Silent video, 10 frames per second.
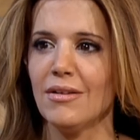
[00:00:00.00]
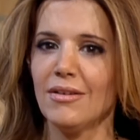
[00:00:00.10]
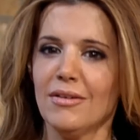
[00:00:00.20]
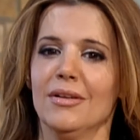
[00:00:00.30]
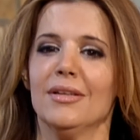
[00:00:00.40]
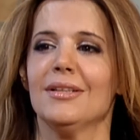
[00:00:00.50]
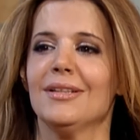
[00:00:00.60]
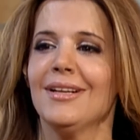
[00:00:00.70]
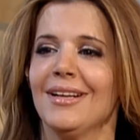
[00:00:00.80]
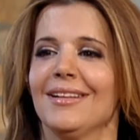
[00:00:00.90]
say the same things I
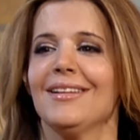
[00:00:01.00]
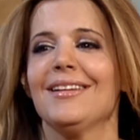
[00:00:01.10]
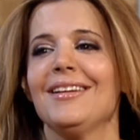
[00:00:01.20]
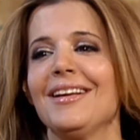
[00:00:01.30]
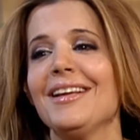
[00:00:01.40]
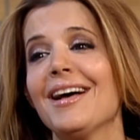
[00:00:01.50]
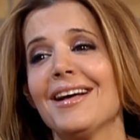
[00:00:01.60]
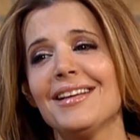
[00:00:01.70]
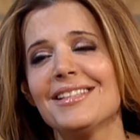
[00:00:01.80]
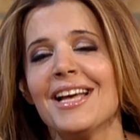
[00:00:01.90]
just yeah. said. Then.
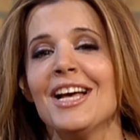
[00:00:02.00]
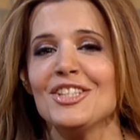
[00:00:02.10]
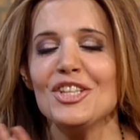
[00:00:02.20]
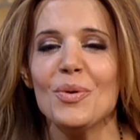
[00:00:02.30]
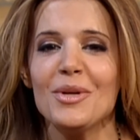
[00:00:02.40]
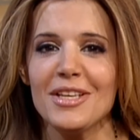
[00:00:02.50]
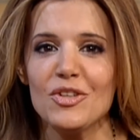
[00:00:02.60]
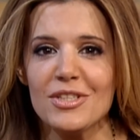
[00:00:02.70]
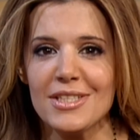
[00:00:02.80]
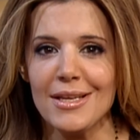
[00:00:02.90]
Yeah. Ex Do you know what the
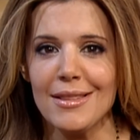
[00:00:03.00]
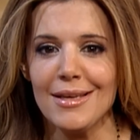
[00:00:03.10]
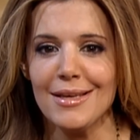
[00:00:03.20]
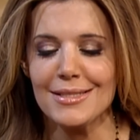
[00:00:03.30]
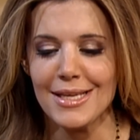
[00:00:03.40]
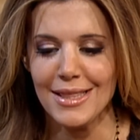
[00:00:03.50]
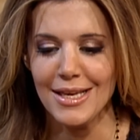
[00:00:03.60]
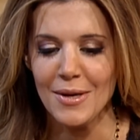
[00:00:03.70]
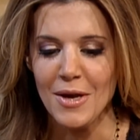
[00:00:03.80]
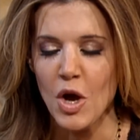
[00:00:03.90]
interesting thing is? I
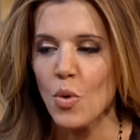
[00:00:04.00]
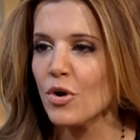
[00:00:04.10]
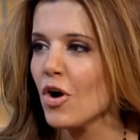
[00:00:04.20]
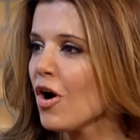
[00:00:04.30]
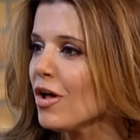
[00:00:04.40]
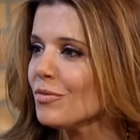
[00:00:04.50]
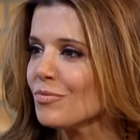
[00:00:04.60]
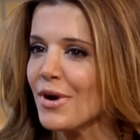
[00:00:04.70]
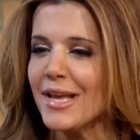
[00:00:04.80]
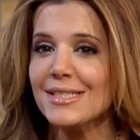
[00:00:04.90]
think we're all
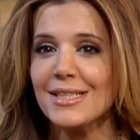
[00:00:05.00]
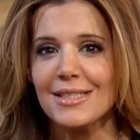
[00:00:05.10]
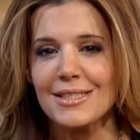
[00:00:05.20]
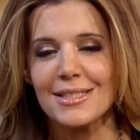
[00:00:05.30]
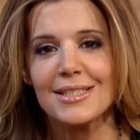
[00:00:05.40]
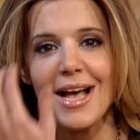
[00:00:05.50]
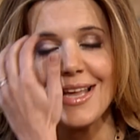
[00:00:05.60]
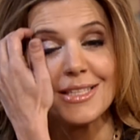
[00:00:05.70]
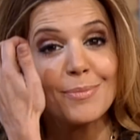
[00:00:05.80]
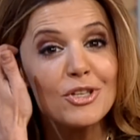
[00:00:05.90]
raised in this
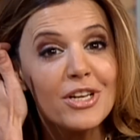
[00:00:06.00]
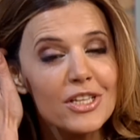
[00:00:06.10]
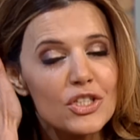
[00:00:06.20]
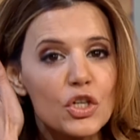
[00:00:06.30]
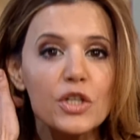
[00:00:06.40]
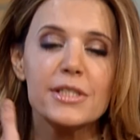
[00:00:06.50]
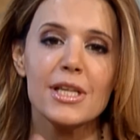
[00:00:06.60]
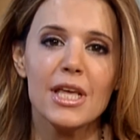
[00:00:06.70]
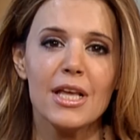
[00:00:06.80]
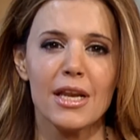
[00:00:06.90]
society, especially as girls,
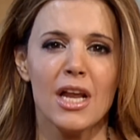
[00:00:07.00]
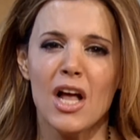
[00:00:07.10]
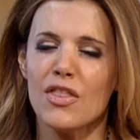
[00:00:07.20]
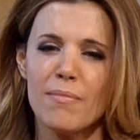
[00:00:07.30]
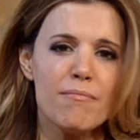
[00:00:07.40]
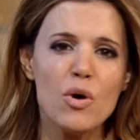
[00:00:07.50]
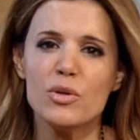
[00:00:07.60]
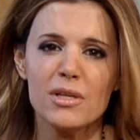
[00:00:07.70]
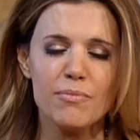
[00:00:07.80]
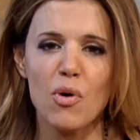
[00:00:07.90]
to think that the
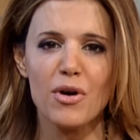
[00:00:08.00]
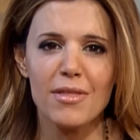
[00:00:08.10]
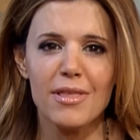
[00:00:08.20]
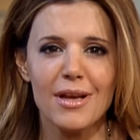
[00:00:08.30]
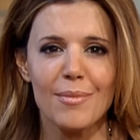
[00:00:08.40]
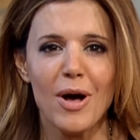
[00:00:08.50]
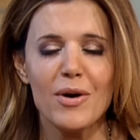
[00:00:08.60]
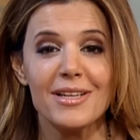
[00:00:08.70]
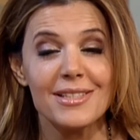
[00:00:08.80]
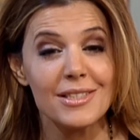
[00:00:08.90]
most important thing
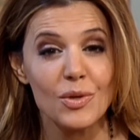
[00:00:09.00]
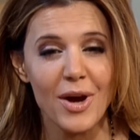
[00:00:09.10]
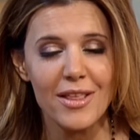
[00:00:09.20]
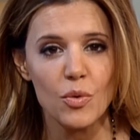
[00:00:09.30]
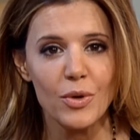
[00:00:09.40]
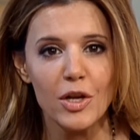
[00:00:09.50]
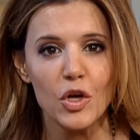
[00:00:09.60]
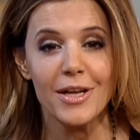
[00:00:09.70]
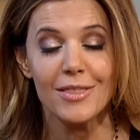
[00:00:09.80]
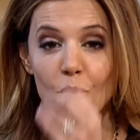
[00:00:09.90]
about us is the way that we
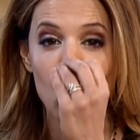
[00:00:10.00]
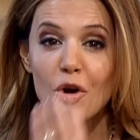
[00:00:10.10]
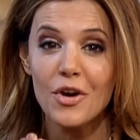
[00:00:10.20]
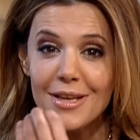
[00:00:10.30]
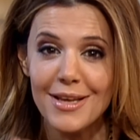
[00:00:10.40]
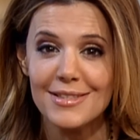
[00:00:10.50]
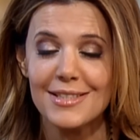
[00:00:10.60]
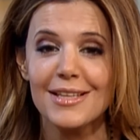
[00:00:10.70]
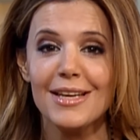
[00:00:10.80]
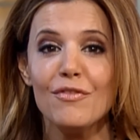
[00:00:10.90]
look. And the worry is,
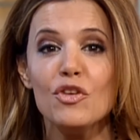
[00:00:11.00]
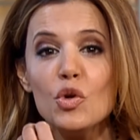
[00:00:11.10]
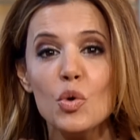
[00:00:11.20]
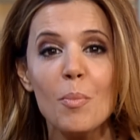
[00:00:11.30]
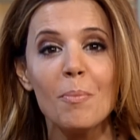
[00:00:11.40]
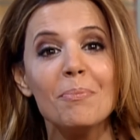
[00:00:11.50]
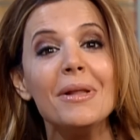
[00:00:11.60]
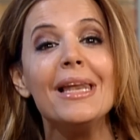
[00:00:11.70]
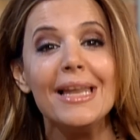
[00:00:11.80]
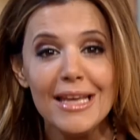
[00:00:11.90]
is that if you
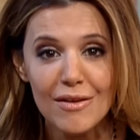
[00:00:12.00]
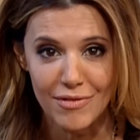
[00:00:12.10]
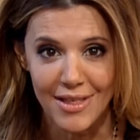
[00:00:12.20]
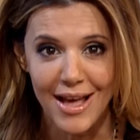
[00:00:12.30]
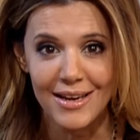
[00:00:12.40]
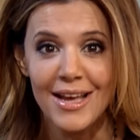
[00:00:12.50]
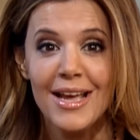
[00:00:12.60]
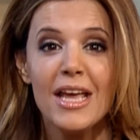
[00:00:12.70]
believe that,